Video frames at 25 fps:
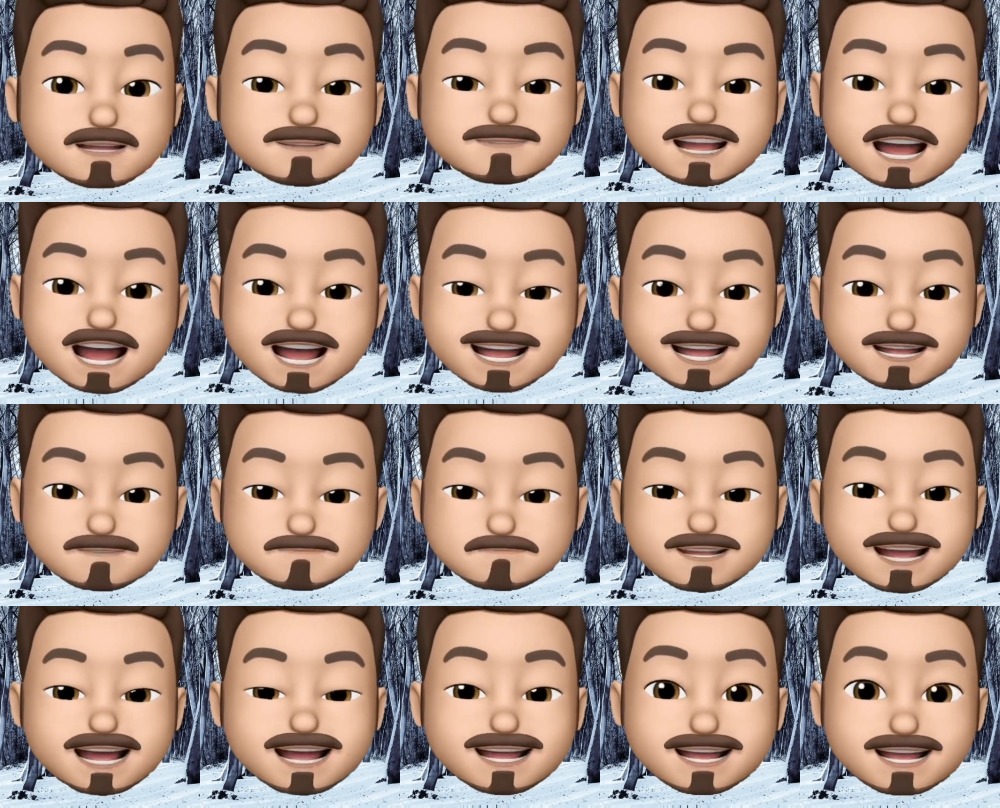this
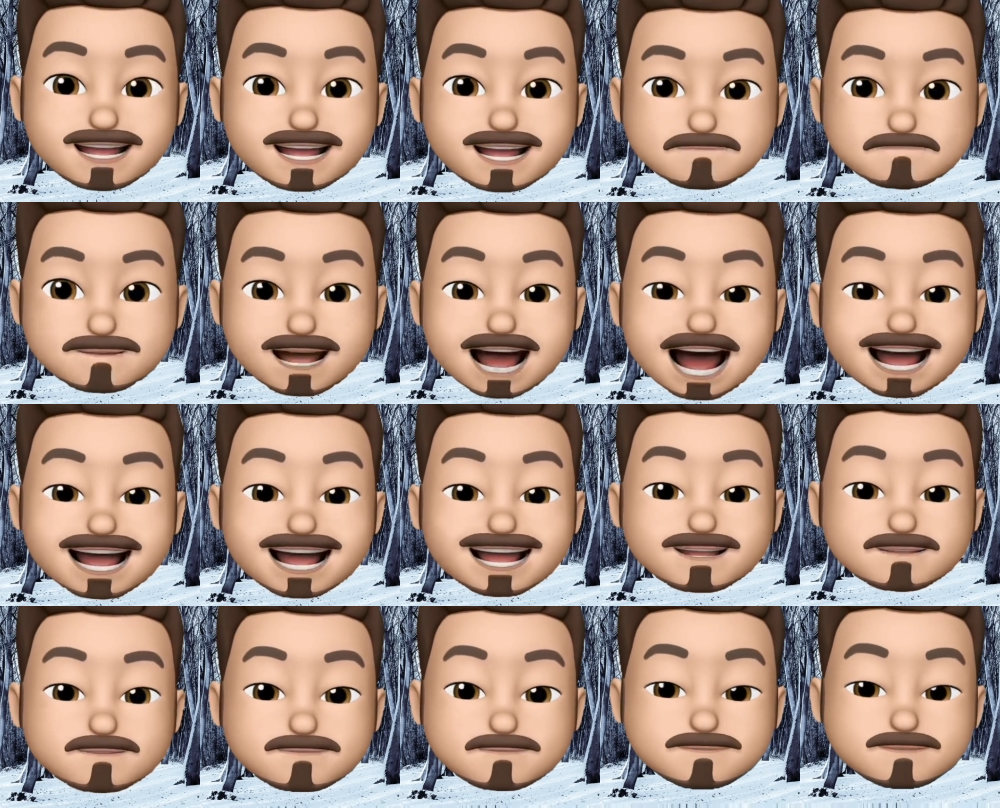week she's back
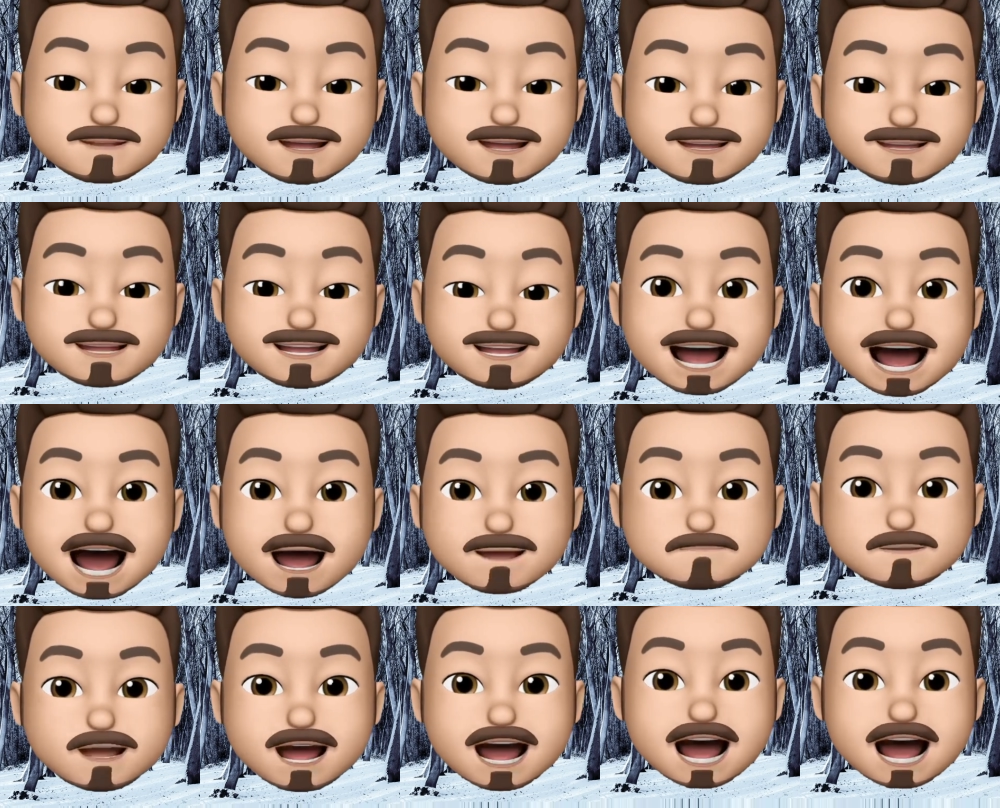in front of the camera